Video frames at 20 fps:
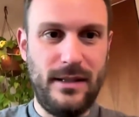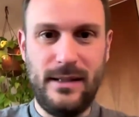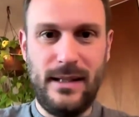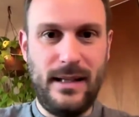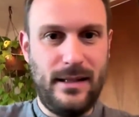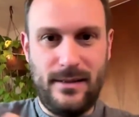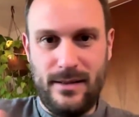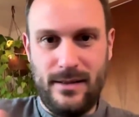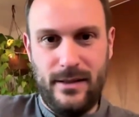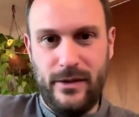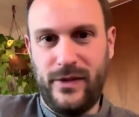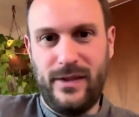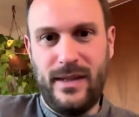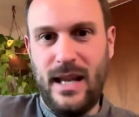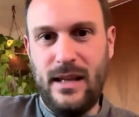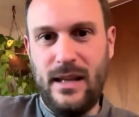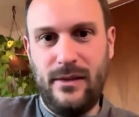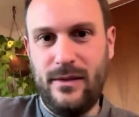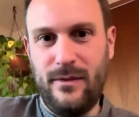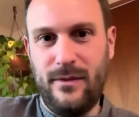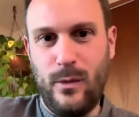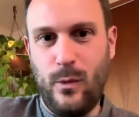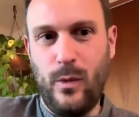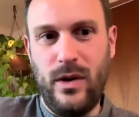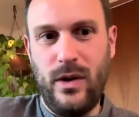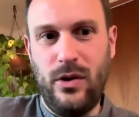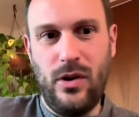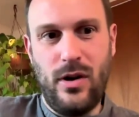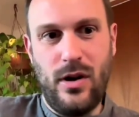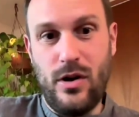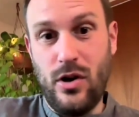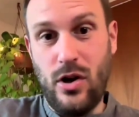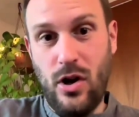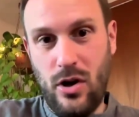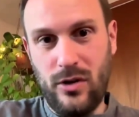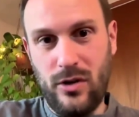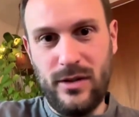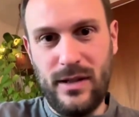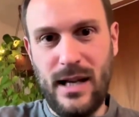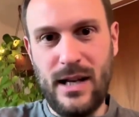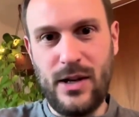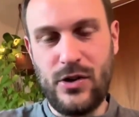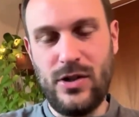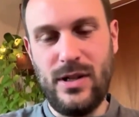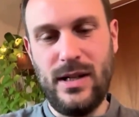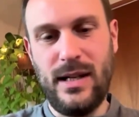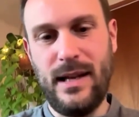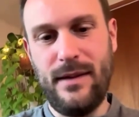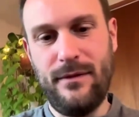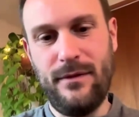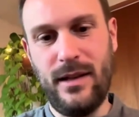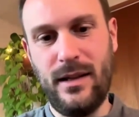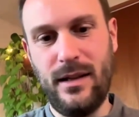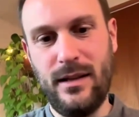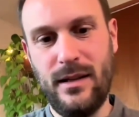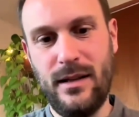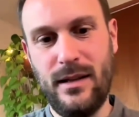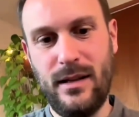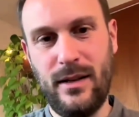that stays even when you are not actually having